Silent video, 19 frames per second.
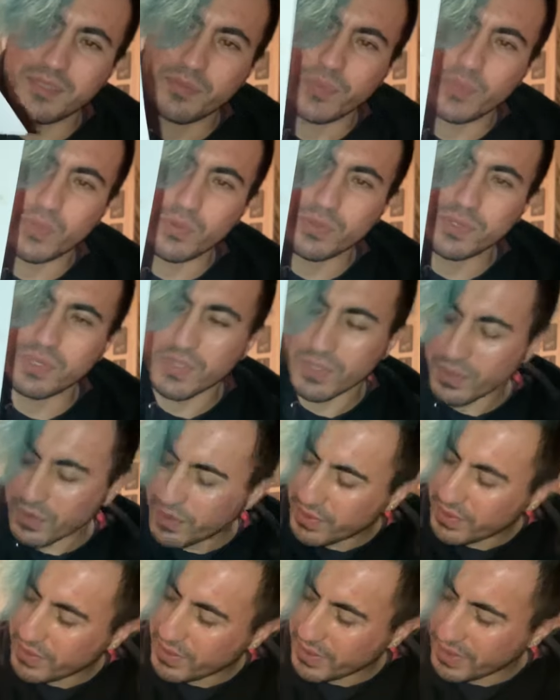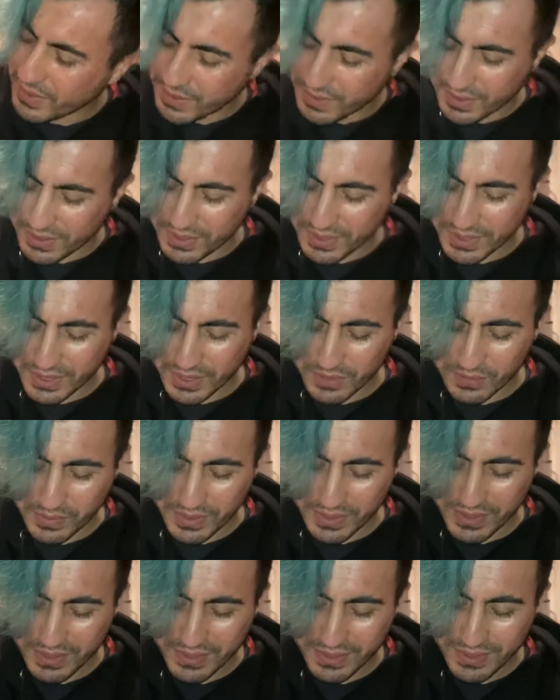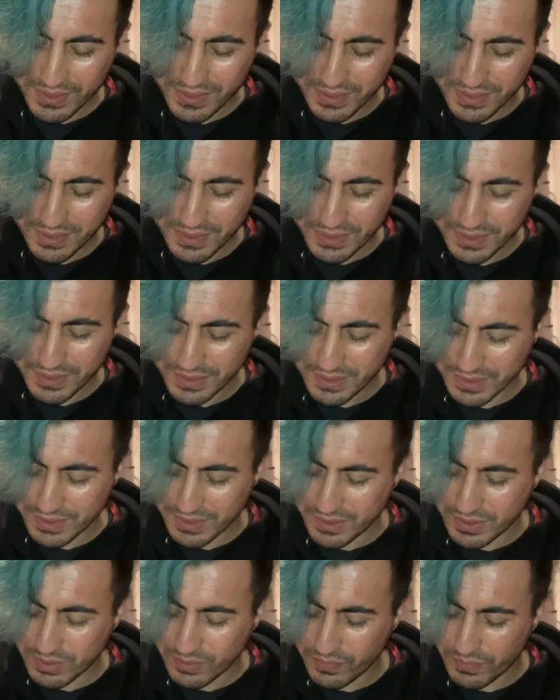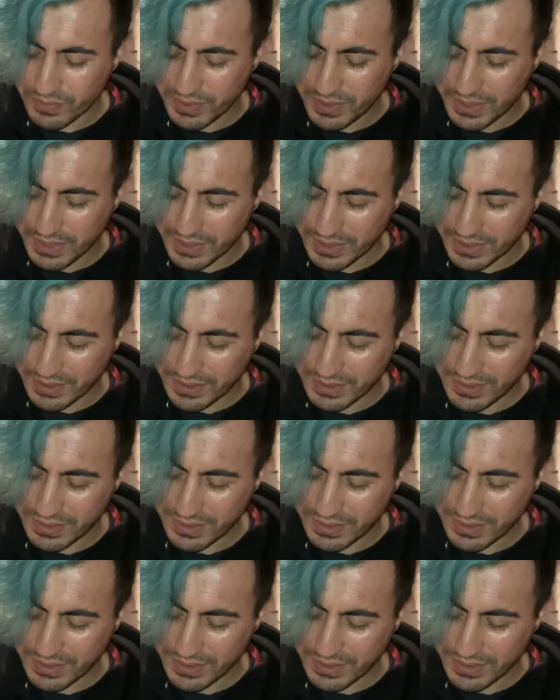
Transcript: postcard in the series. Don't forget